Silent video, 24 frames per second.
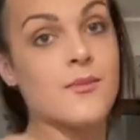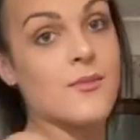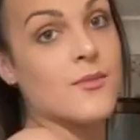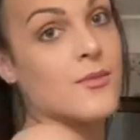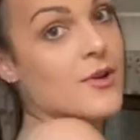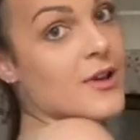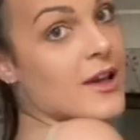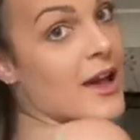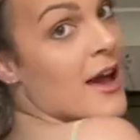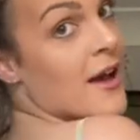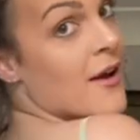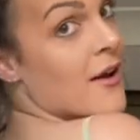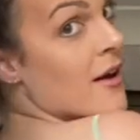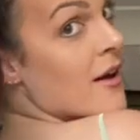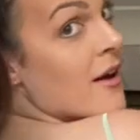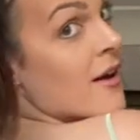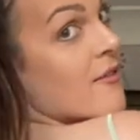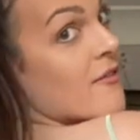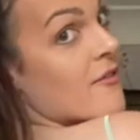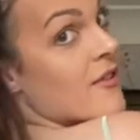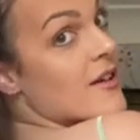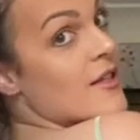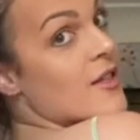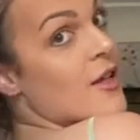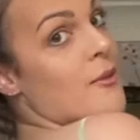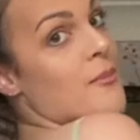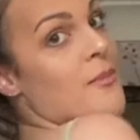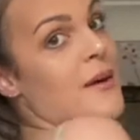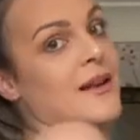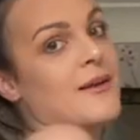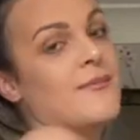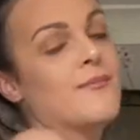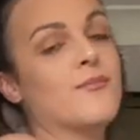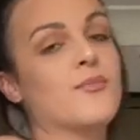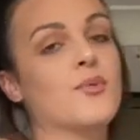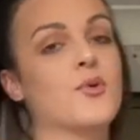Yeah, I feel all
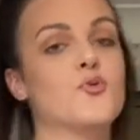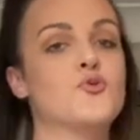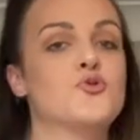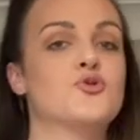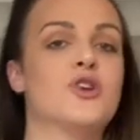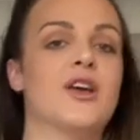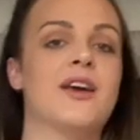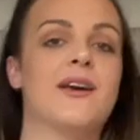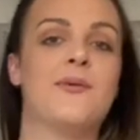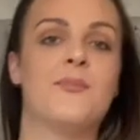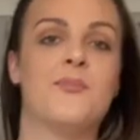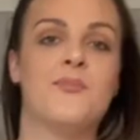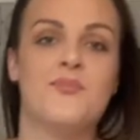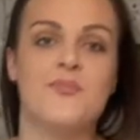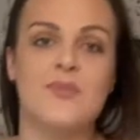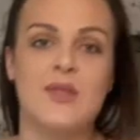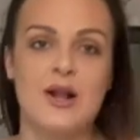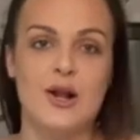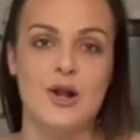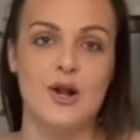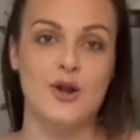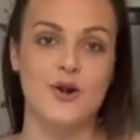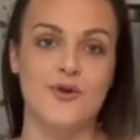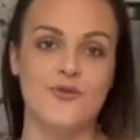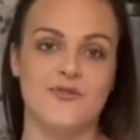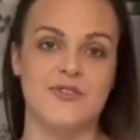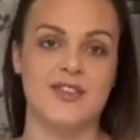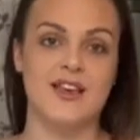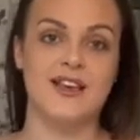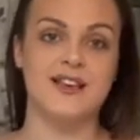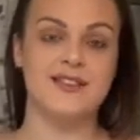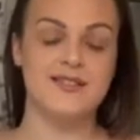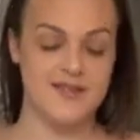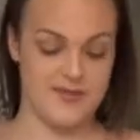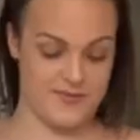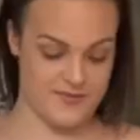bad and bougie. Love
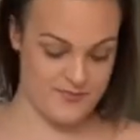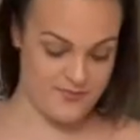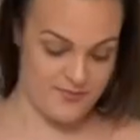this.